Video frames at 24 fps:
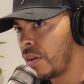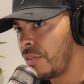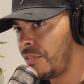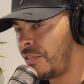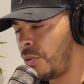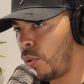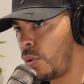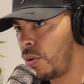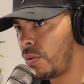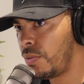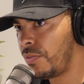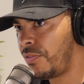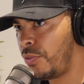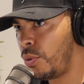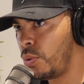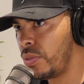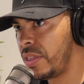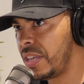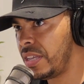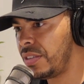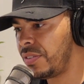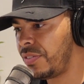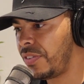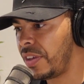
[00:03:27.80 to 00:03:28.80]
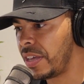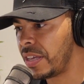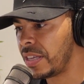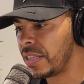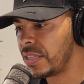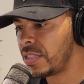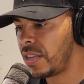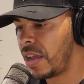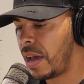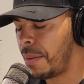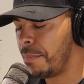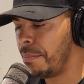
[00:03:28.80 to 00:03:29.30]
Right? For these
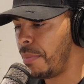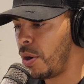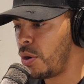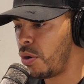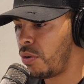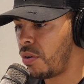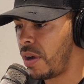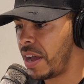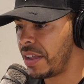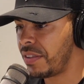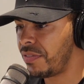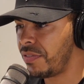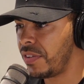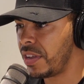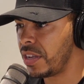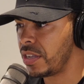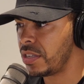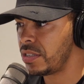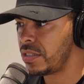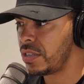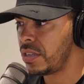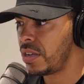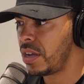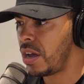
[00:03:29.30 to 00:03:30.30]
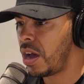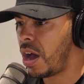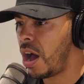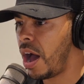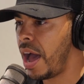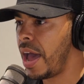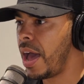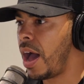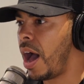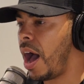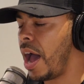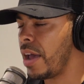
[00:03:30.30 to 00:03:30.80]
things, like motorized things,
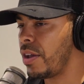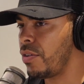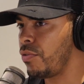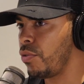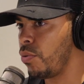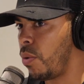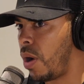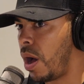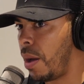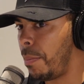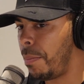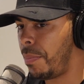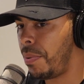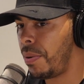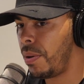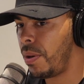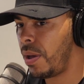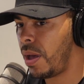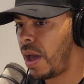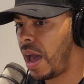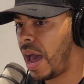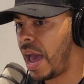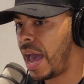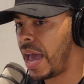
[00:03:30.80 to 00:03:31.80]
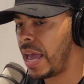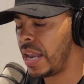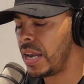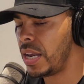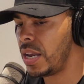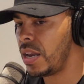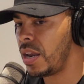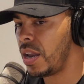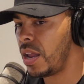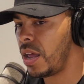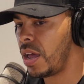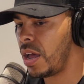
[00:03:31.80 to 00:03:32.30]
I grew up
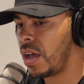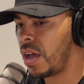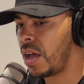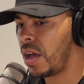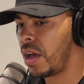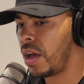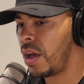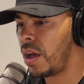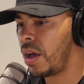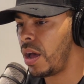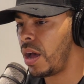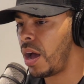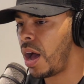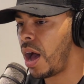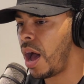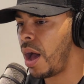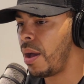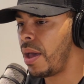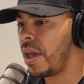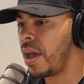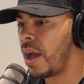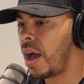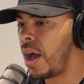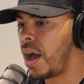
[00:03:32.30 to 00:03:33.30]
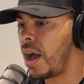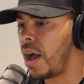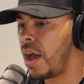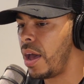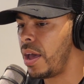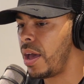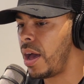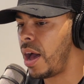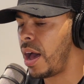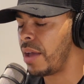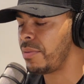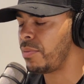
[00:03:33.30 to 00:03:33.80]
and I
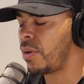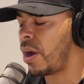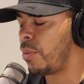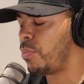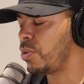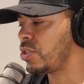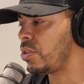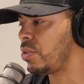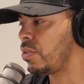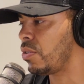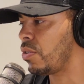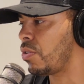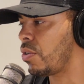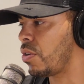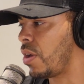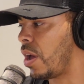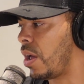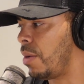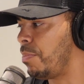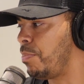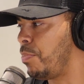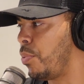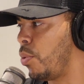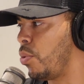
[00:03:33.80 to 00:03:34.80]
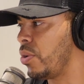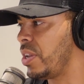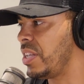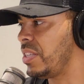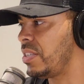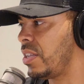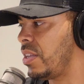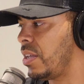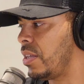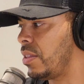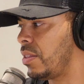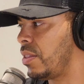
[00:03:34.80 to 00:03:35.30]
wasn't born
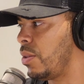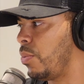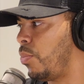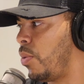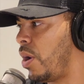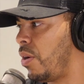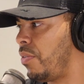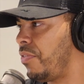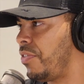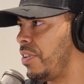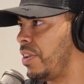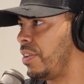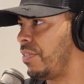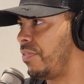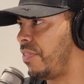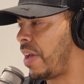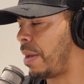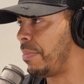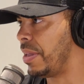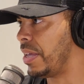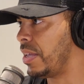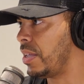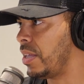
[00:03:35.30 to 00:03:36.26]
into the wealthiest family.